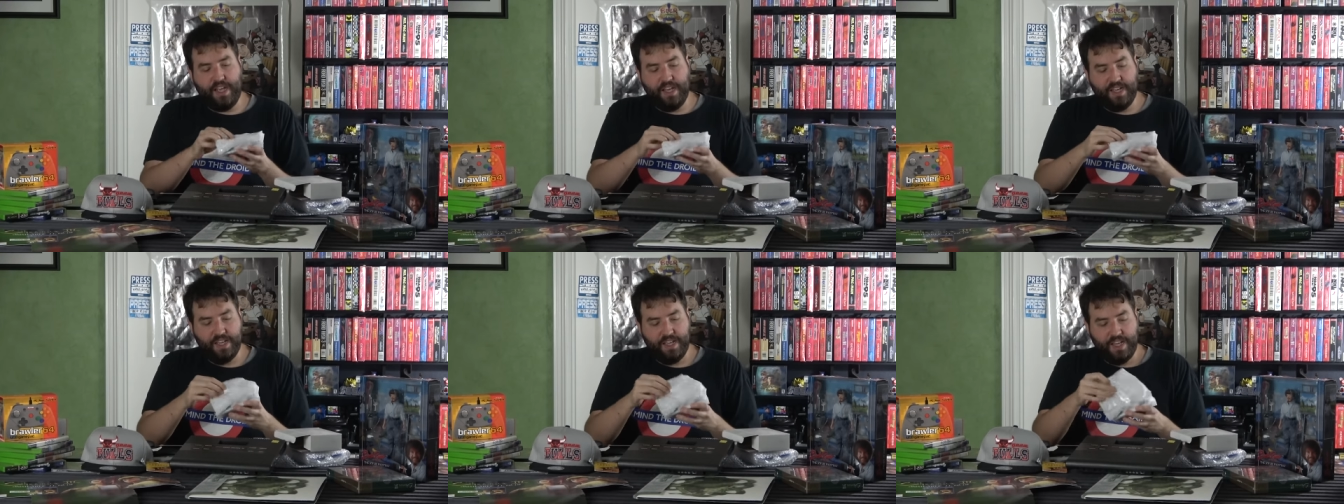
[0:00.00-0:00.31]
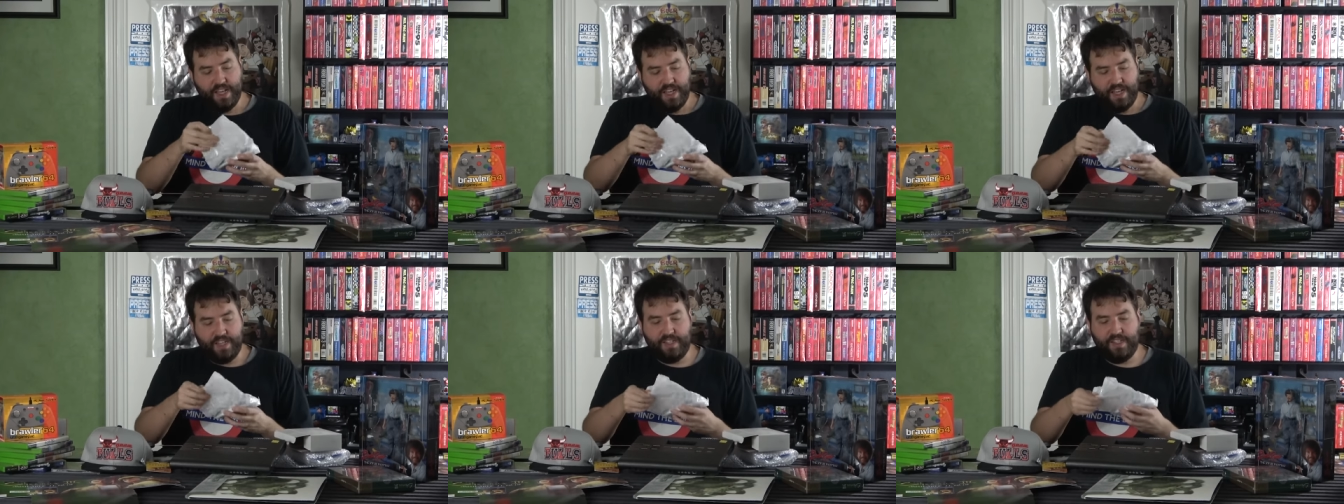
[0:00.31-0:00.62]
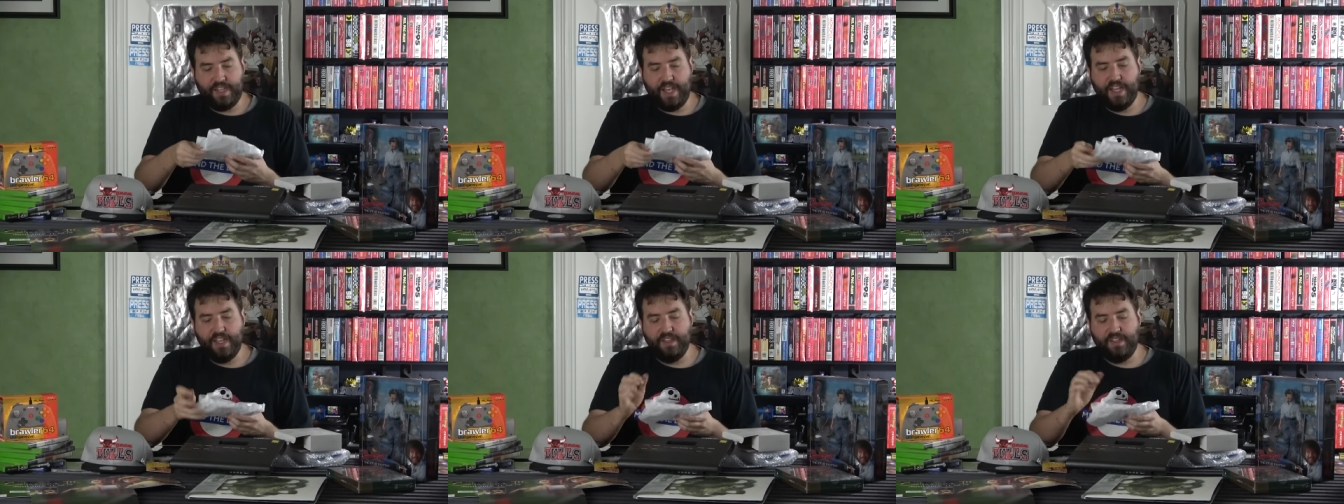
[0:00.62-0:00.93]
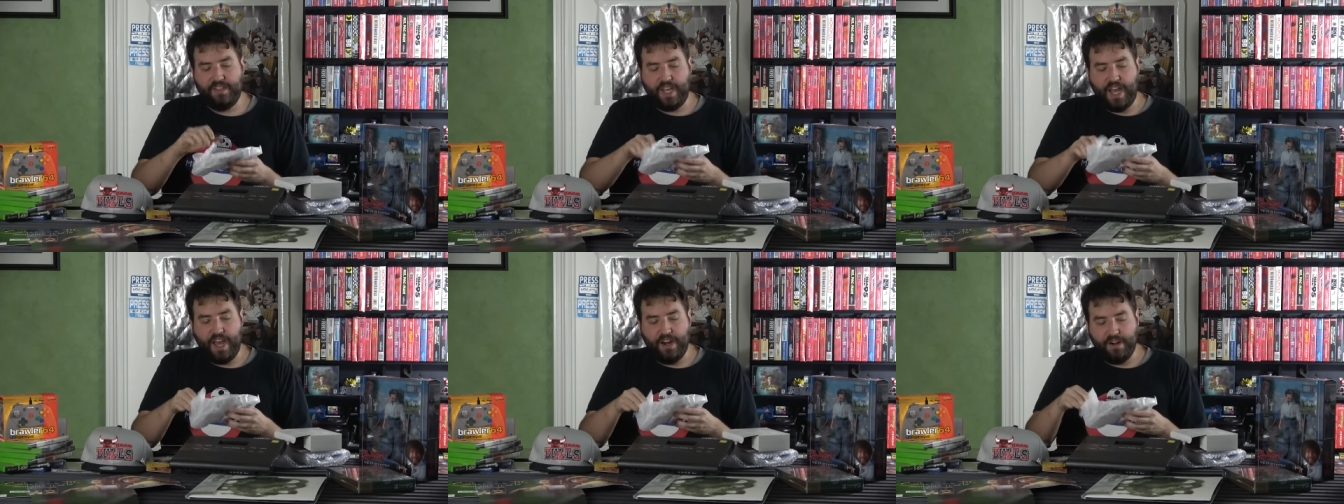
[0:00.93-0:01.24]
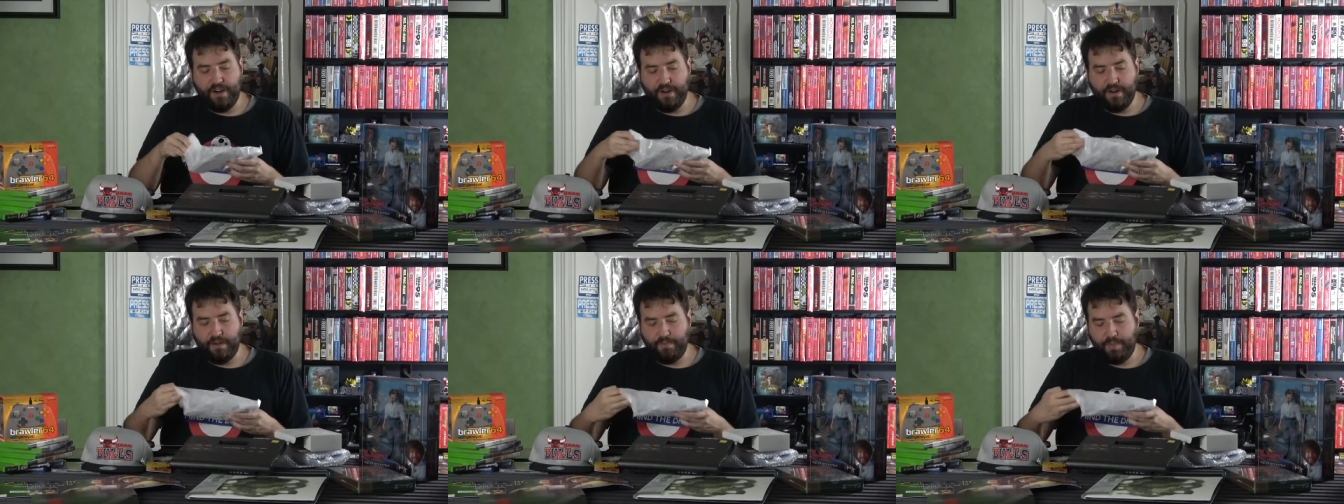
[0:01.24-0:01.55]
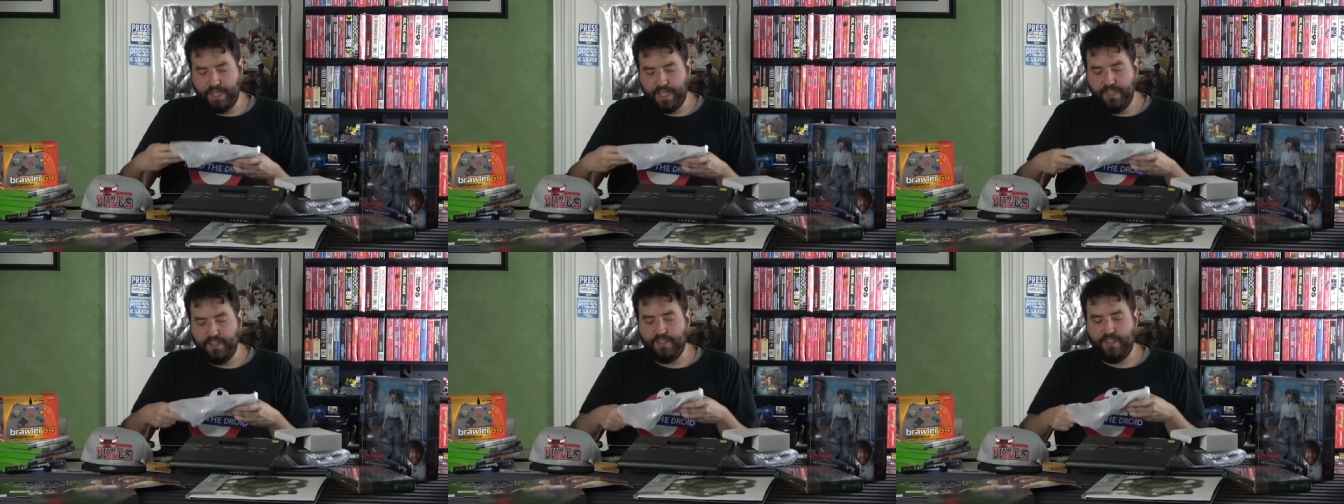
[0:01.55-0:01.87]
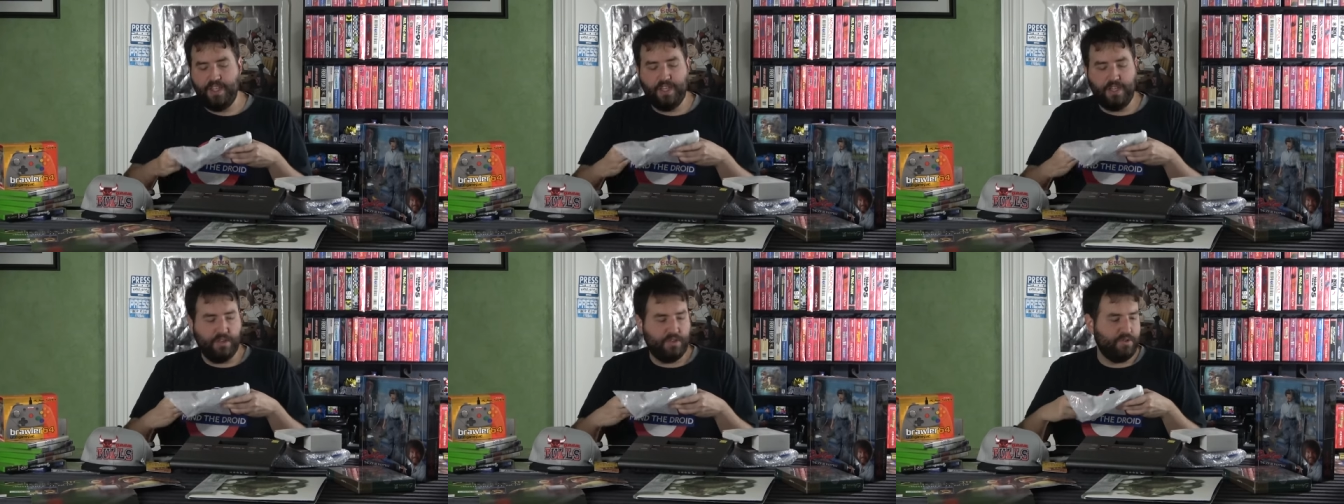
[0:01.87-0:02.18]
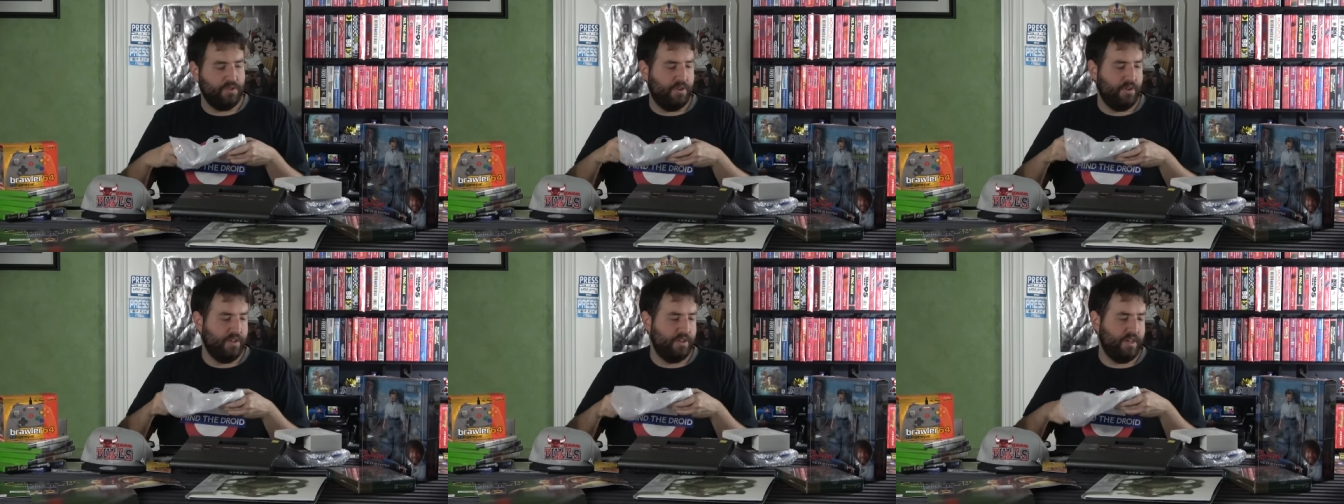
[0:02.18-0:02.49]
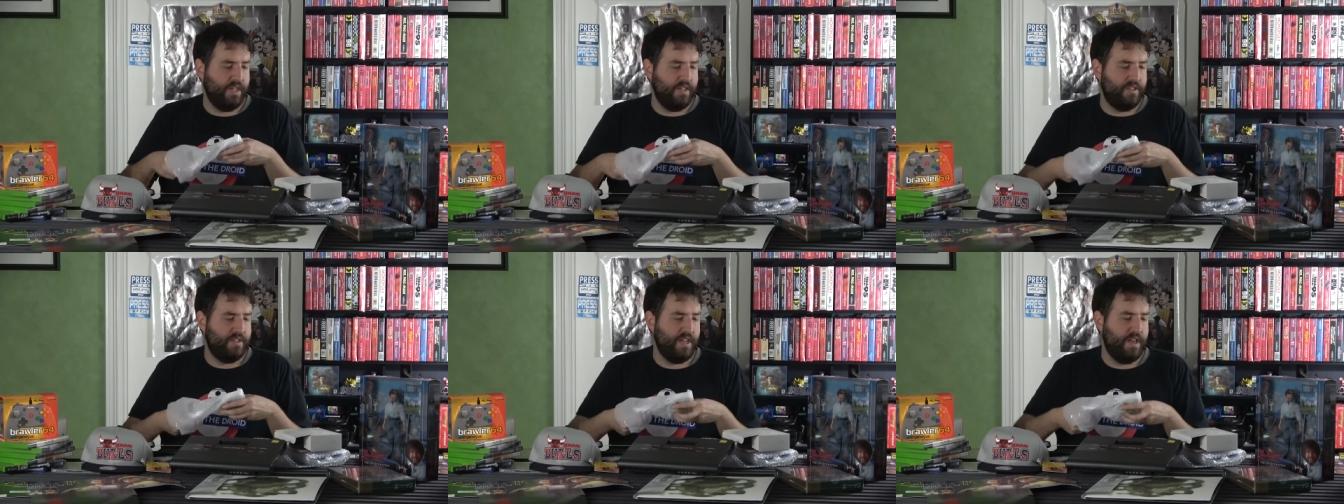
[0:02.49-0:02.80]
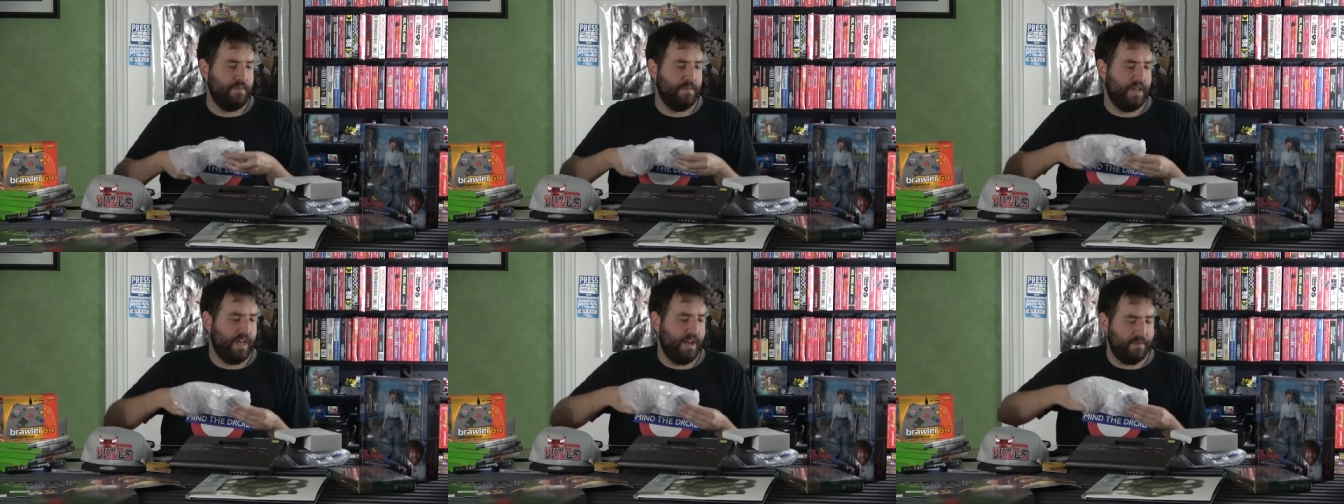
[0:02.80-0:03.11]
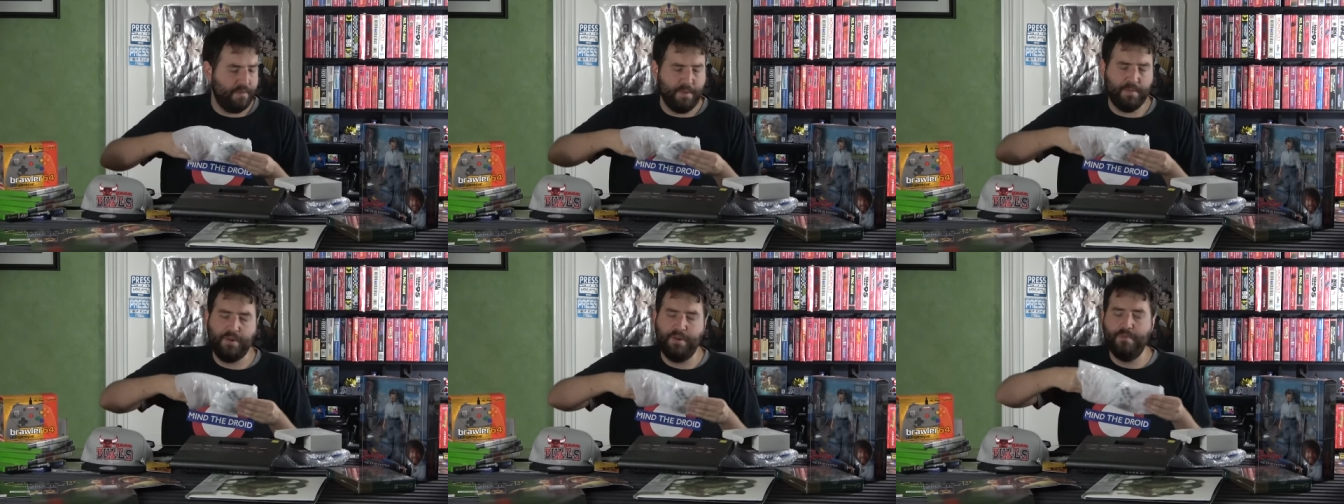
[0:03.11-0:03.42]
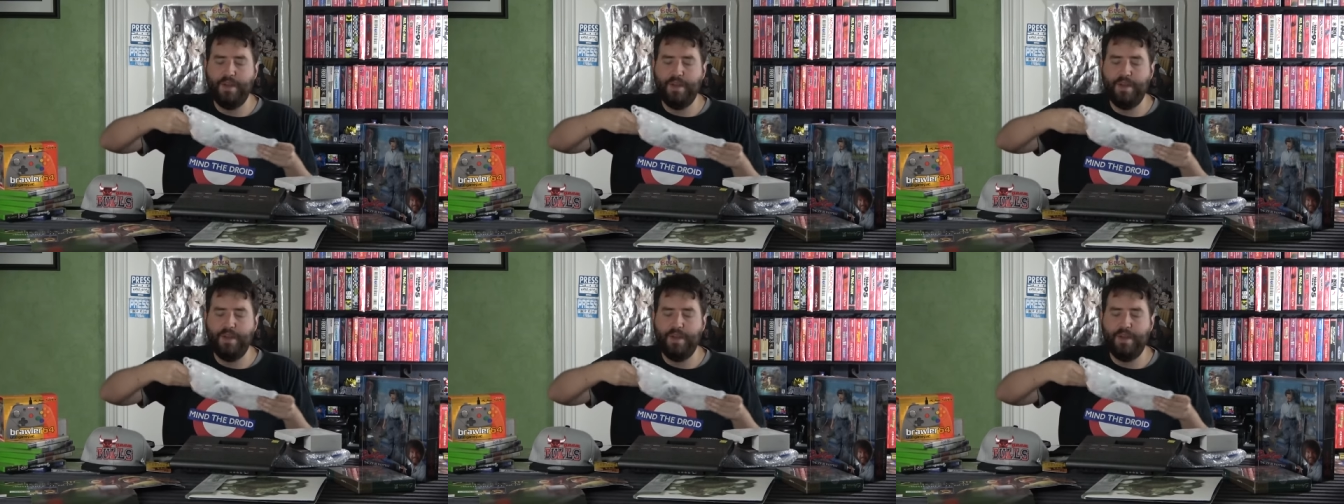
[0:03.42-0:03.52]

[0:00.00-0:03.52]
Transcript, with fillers: a Sega Saturn PC controller he sent me. I remember him